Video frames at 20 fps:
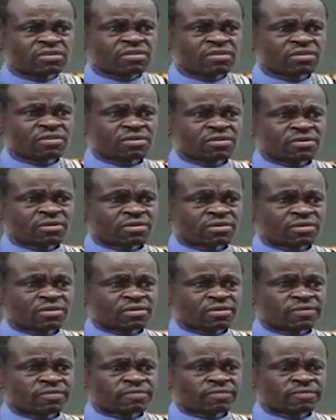
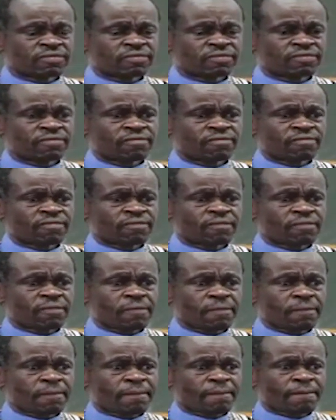
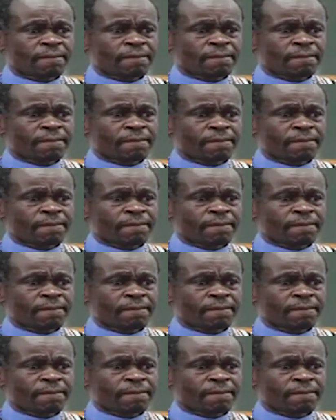(no one is talking)